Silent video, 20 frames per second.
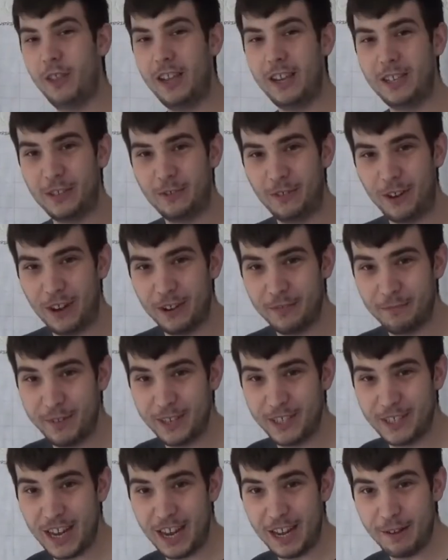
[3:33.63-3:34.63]
These are what I've
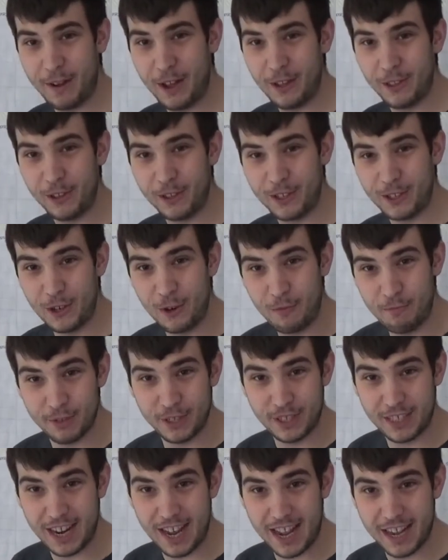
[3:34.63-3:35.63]
been saying about the
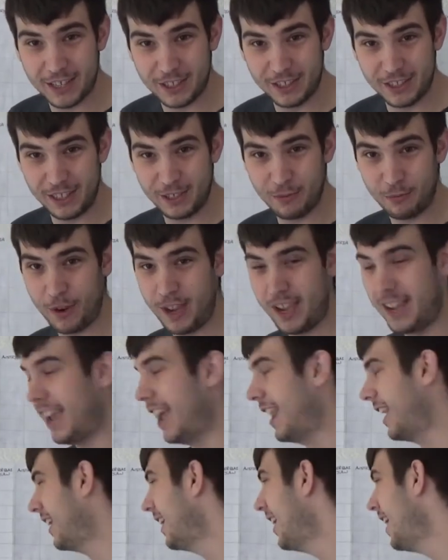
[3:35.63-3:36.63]
superstars of this
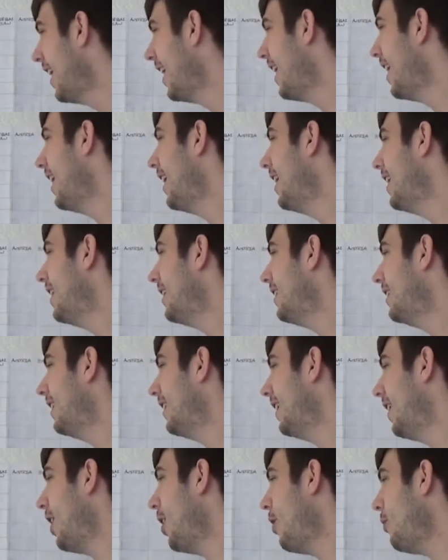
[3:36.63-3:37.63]
weekend.
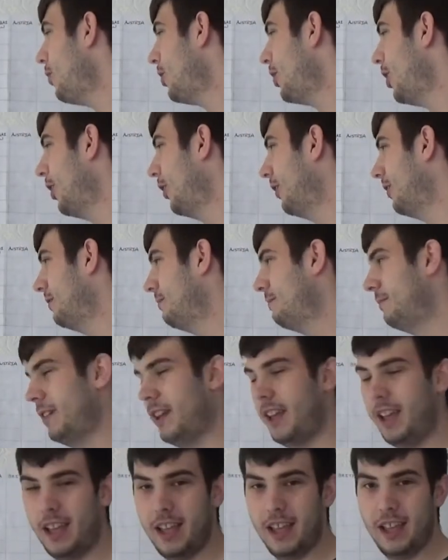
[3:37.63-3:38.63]
Ocon,
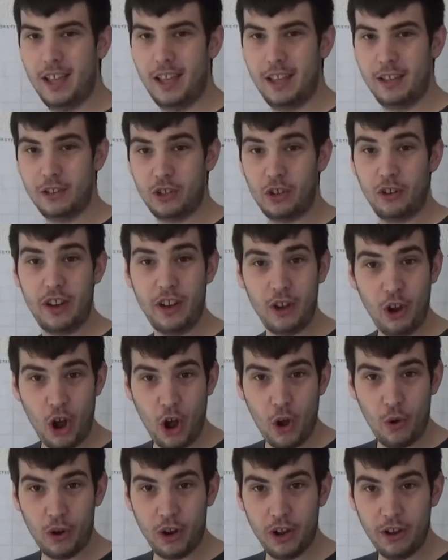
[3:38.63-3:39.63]
uh, sorry, not
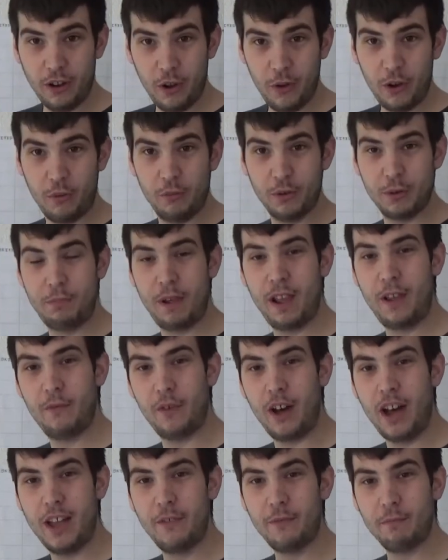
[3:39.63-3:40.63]
Ocon. Ocon was
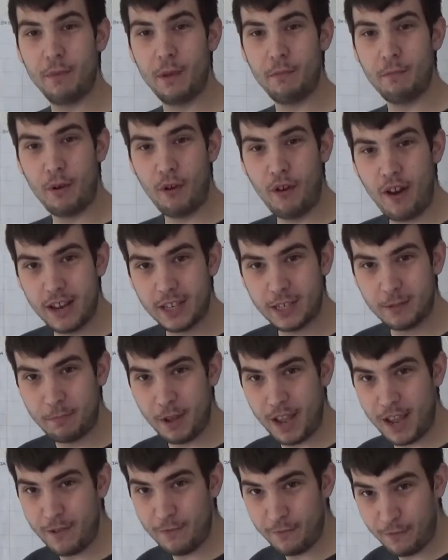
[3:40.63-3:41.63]
P5, but Perez
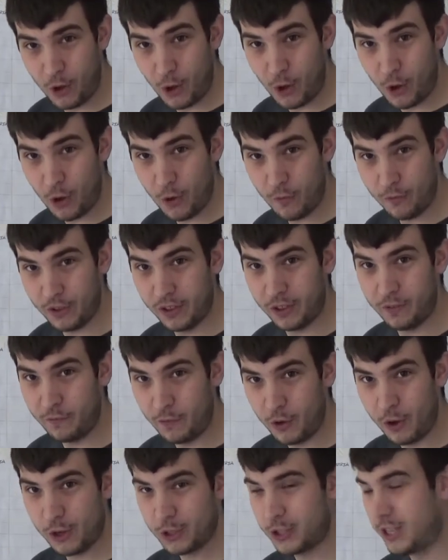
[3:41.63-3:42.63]
P4 for the
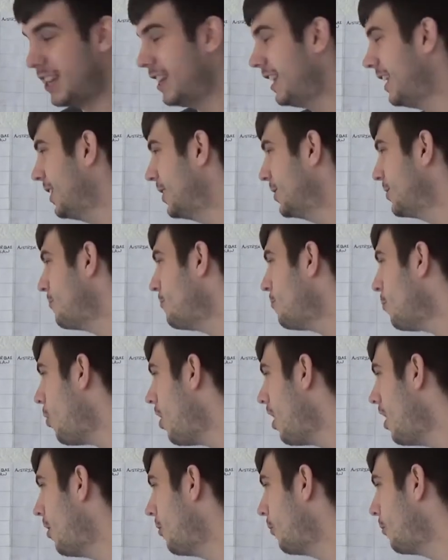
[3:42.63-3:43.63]
Force Indias.
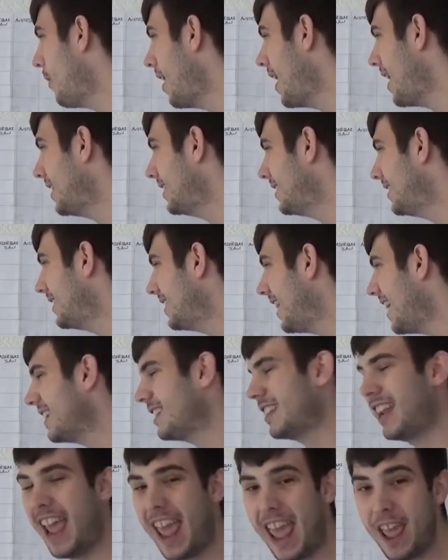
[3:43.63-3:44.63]
What a race.
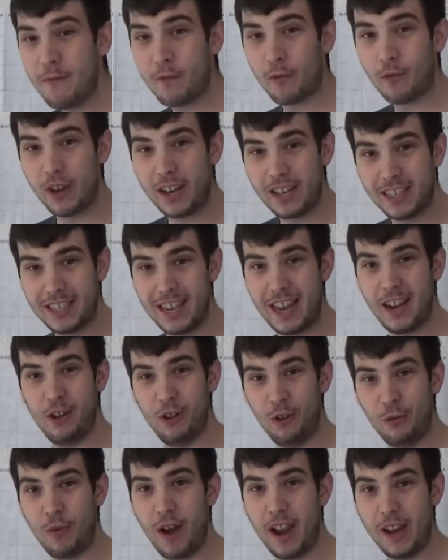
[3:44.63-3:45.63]
That's every
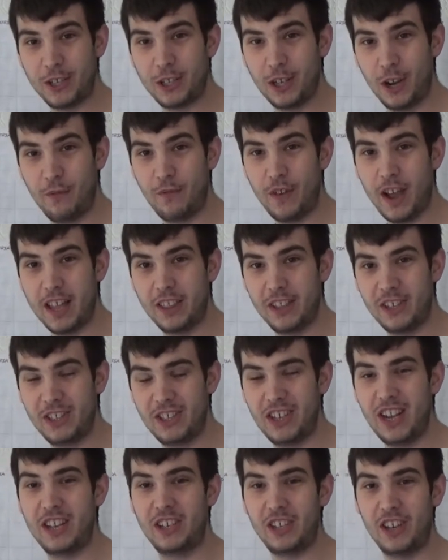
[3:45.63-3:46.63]
single race so far this
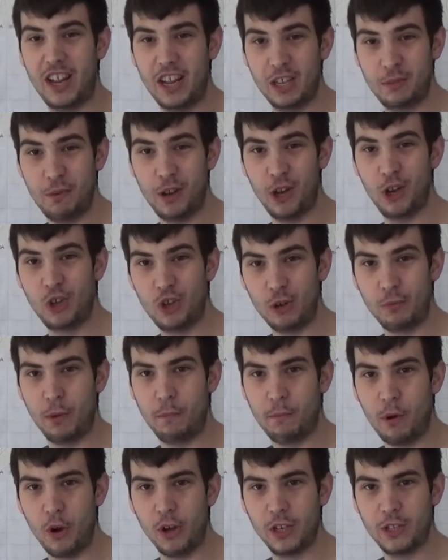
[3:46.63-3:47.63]
season. It's been a
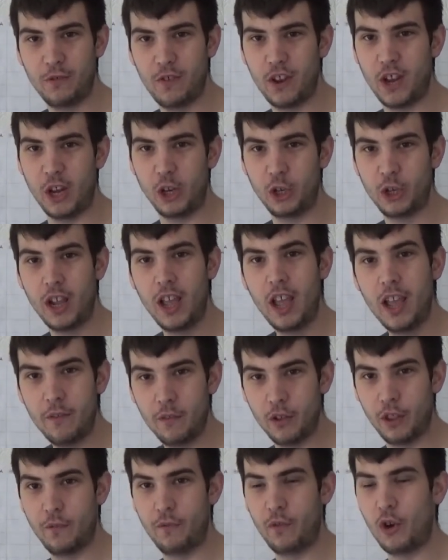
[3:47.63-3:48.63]
double points finish
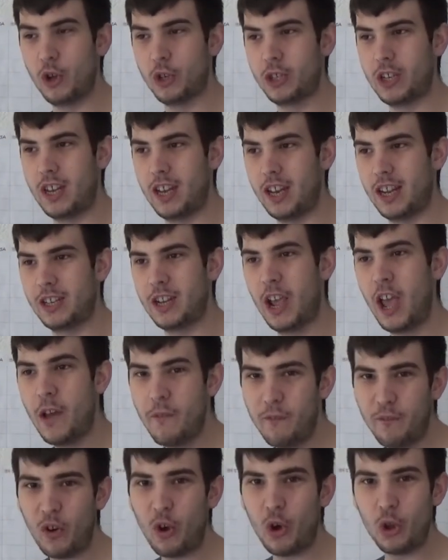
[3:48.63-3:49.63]
for the Force Indias.
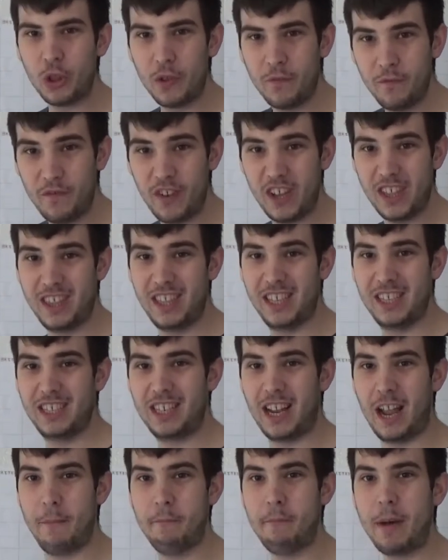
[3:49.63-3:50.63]
Fourth and fifth this
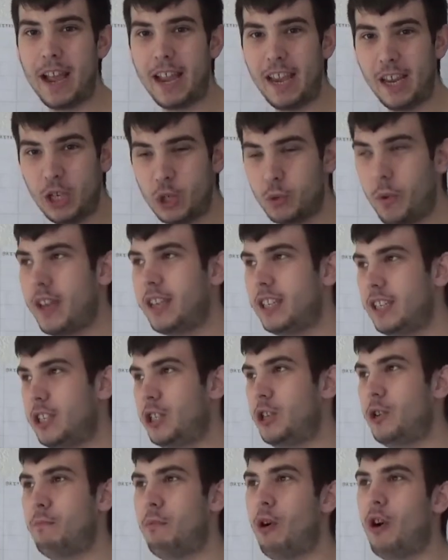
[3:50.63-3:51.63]
time, bagging
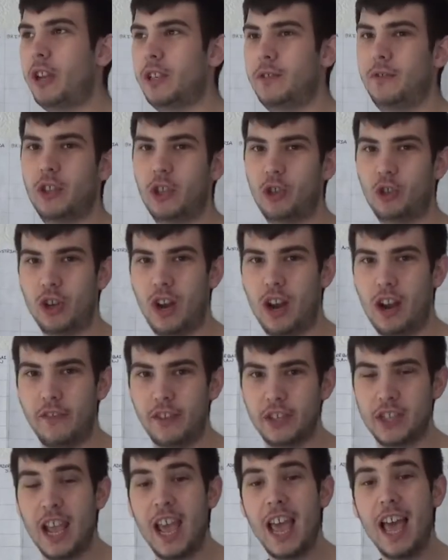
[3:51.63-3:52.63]
22 points for the
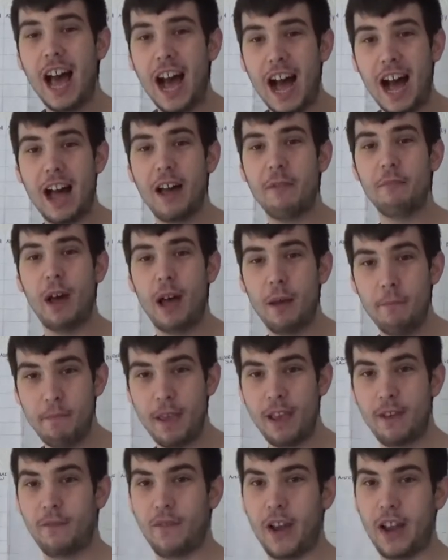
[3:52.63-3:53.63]
drivers. I'm a
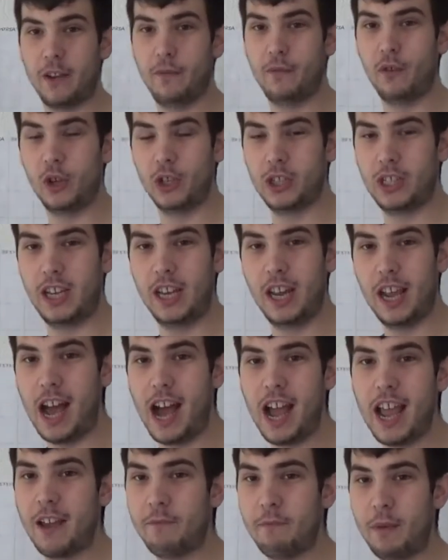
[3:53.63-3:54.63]
big fan of Force India.
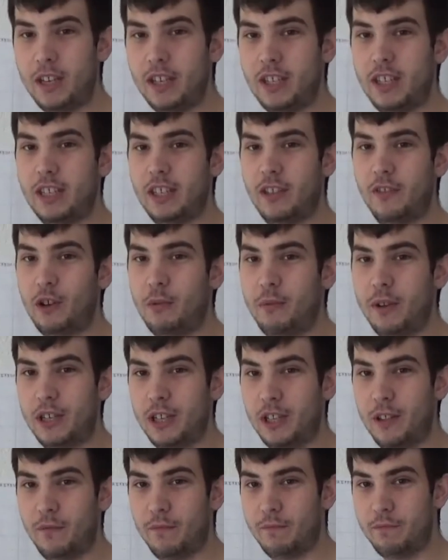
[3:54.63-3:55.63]
I have been since they've come
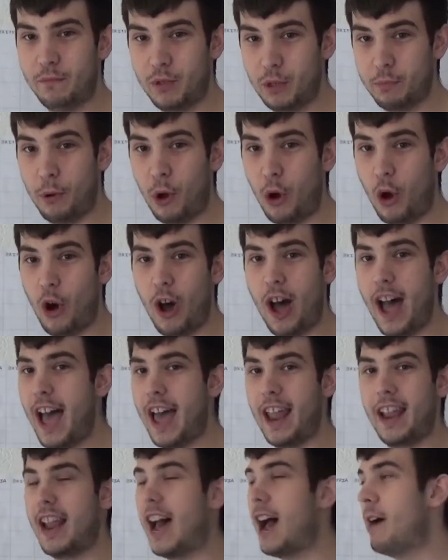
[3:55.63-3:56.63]
into the sport,
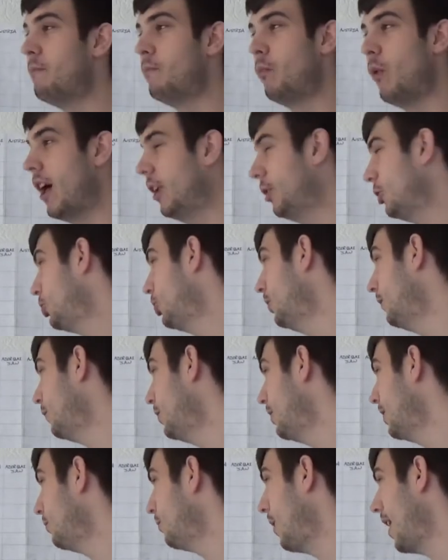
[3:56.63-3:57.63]
and I'm well chuffed
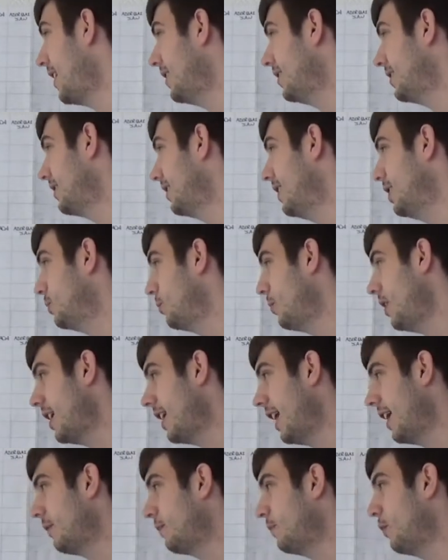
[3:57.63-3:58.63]
with the race this
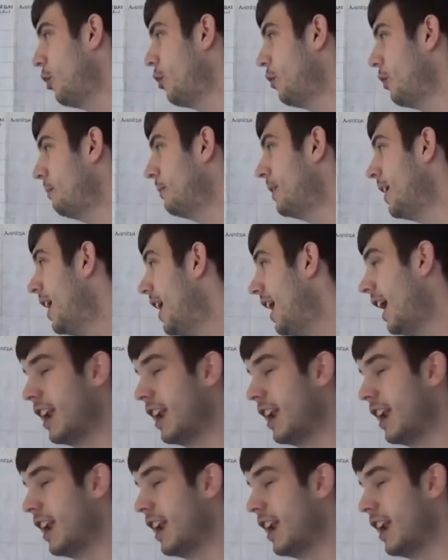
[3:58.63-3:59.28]
weekend for them.